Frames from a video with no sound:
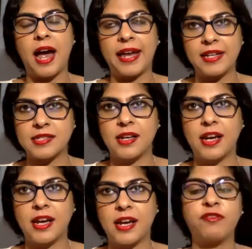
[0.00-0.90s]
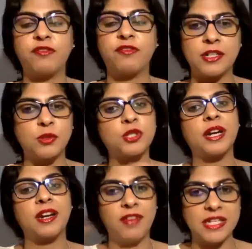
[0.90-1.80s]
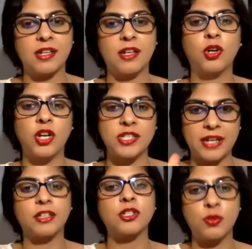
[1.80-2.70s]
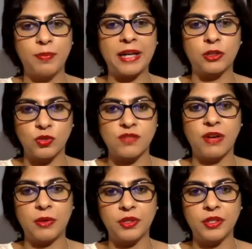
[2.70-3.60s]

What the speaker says: agnostic funds which were investing across sectors to back those founders.